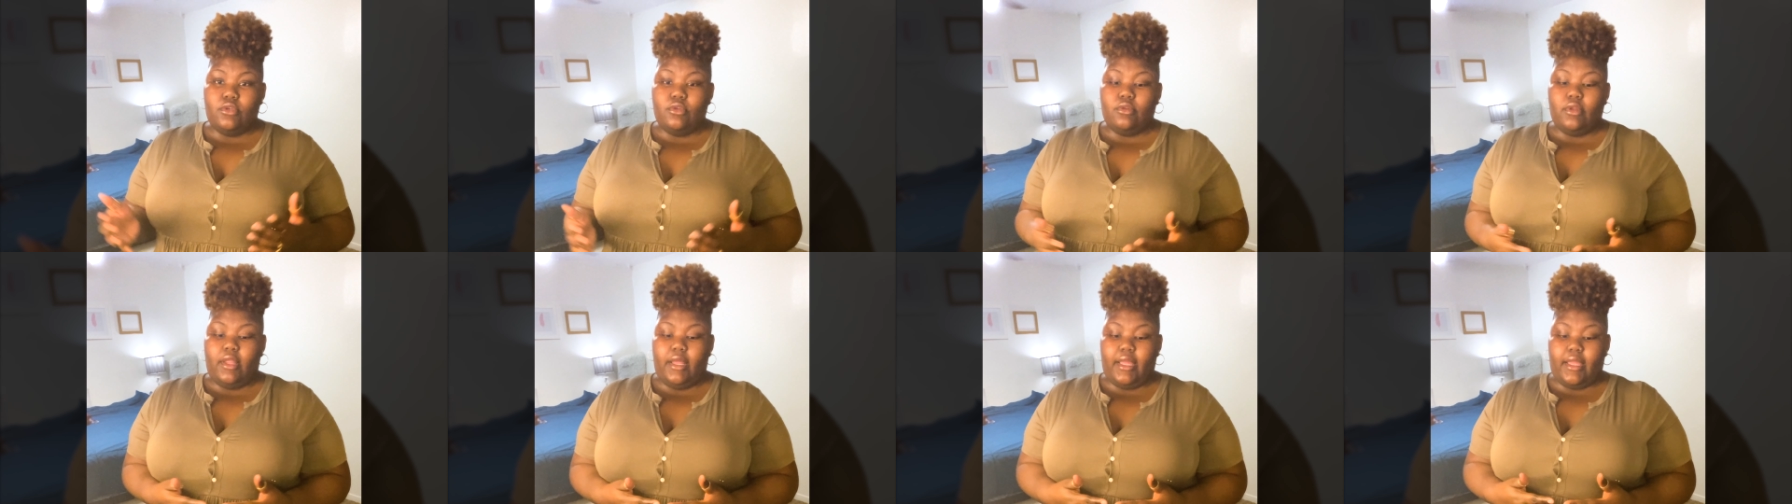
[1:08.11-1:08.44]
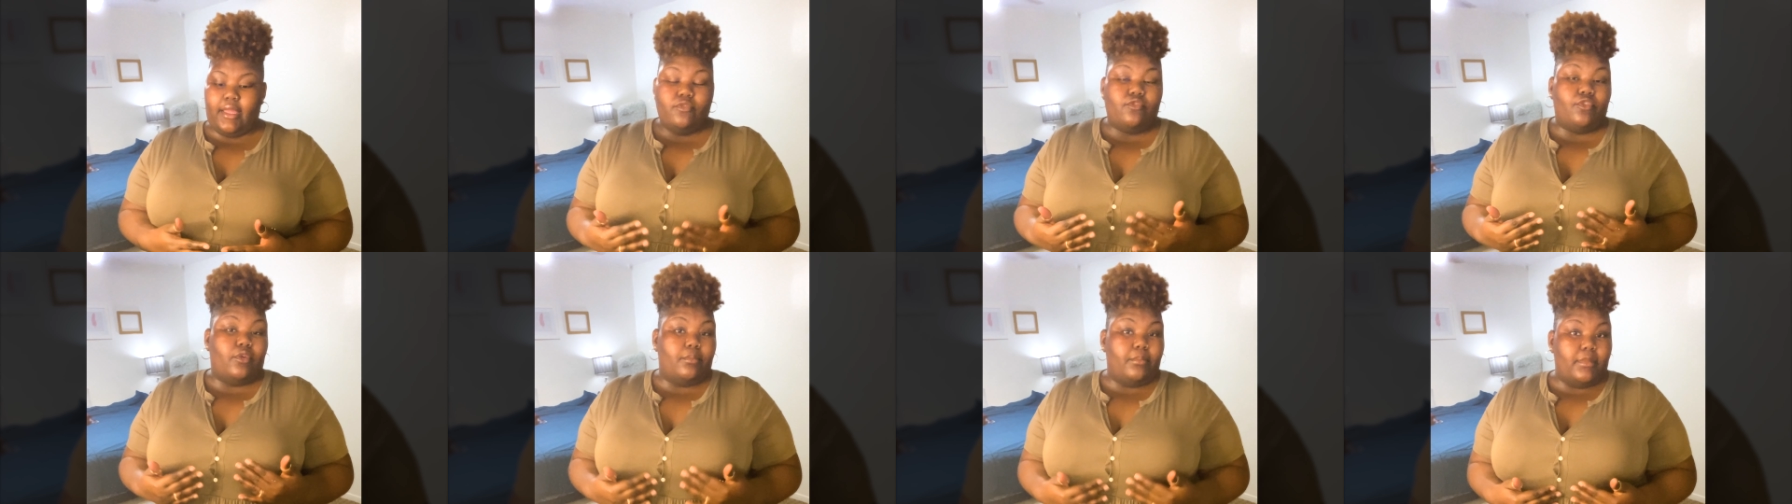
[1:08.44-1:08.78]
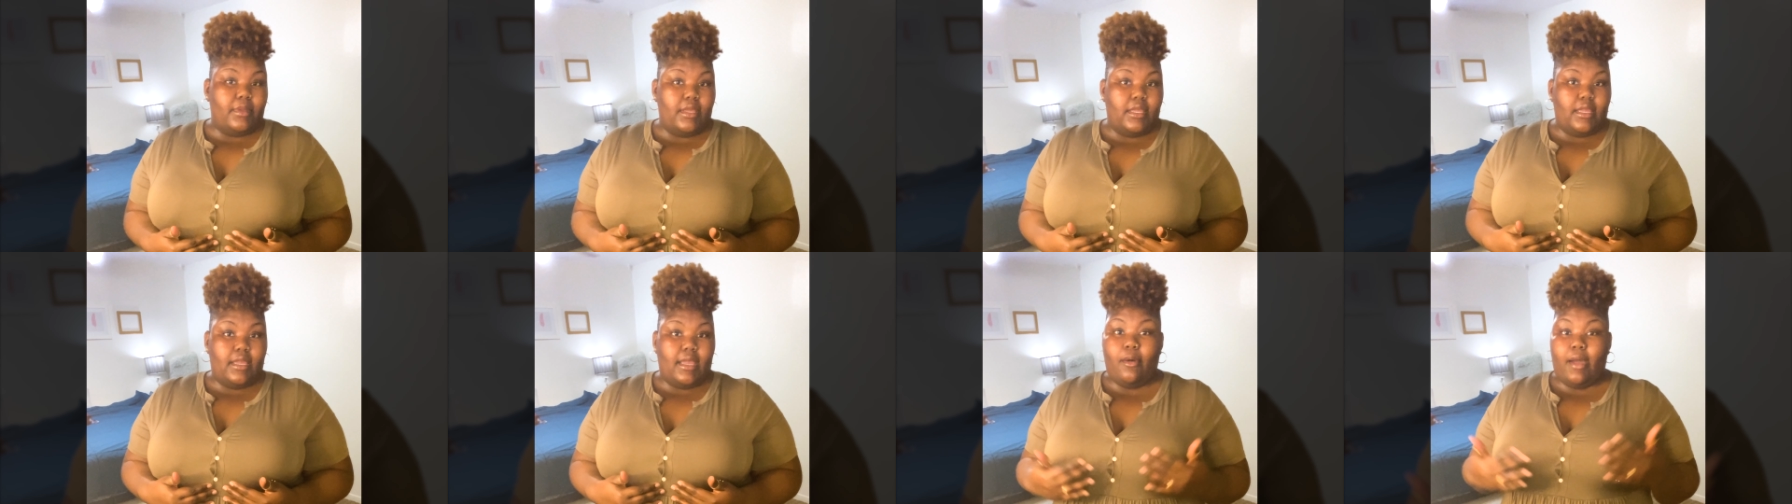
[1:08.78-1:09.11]
like for
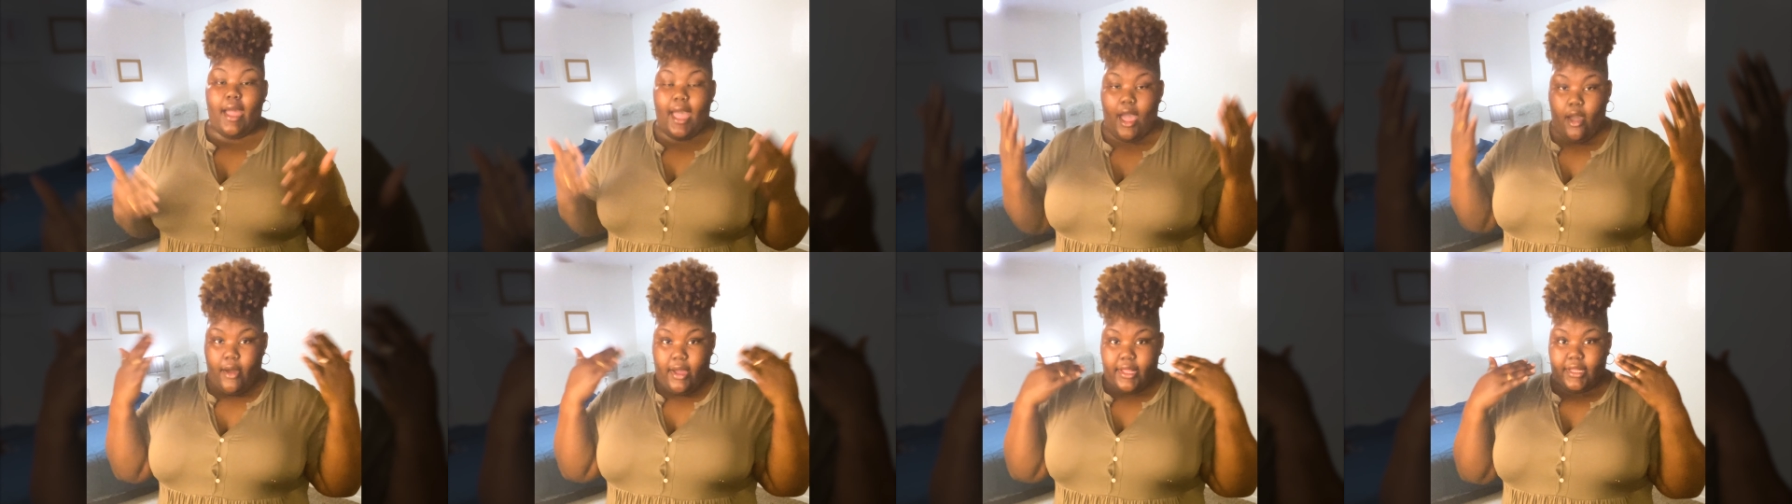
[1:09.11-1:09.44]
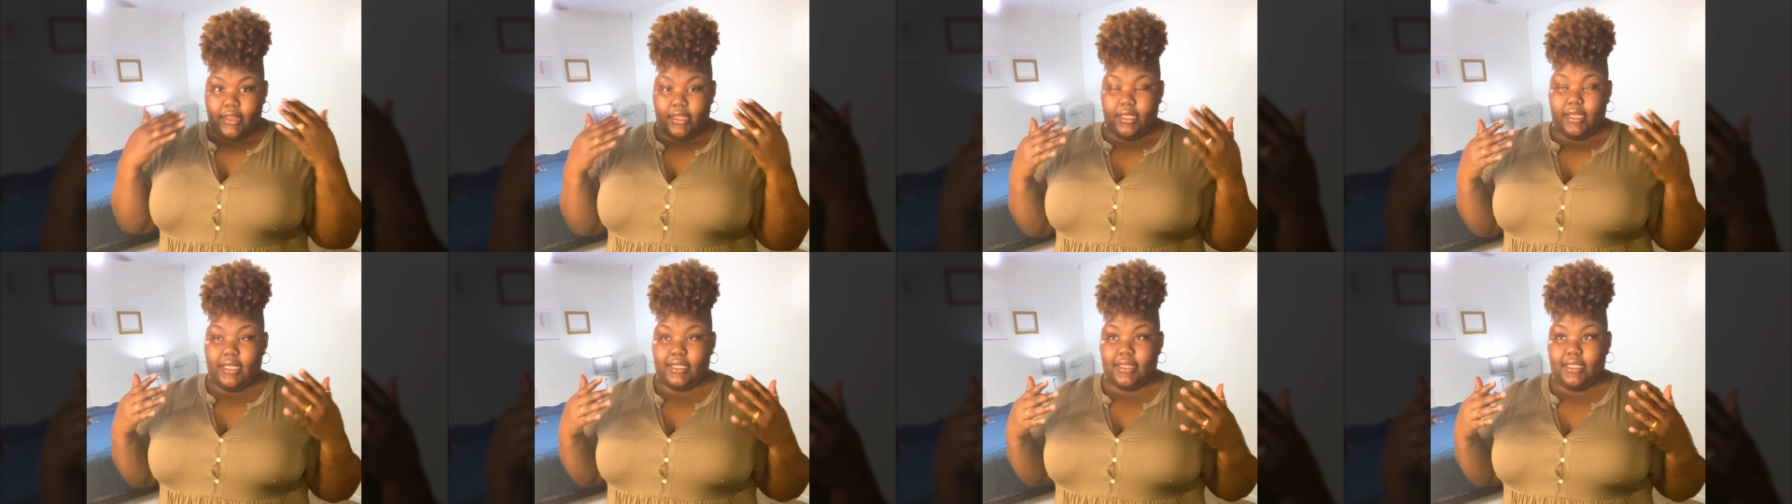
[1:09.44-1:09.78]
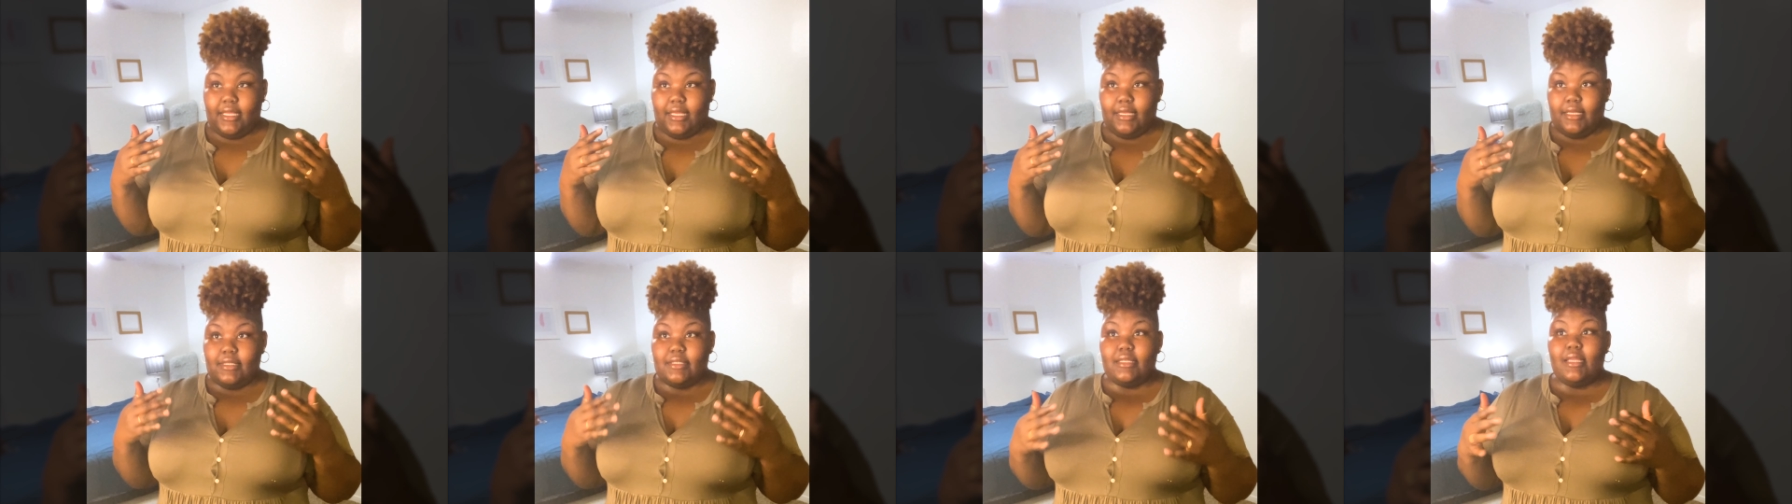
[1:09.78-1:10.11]
me, how I look at
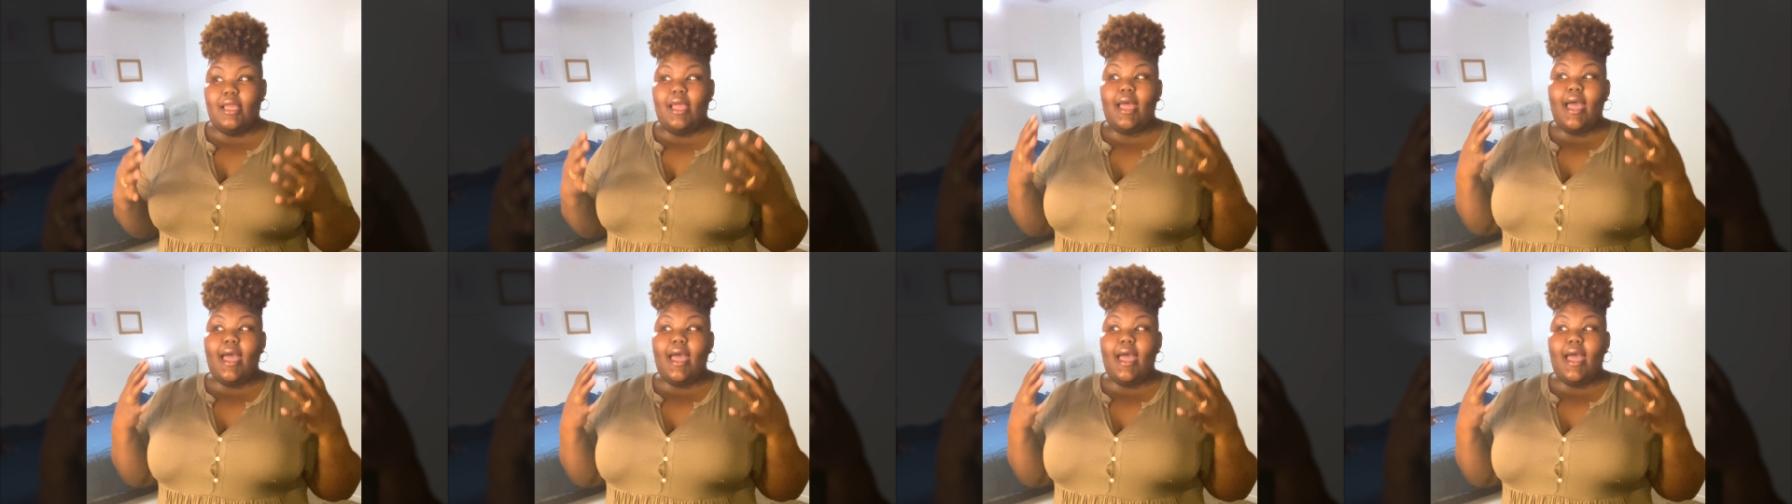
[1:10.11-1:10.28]
things.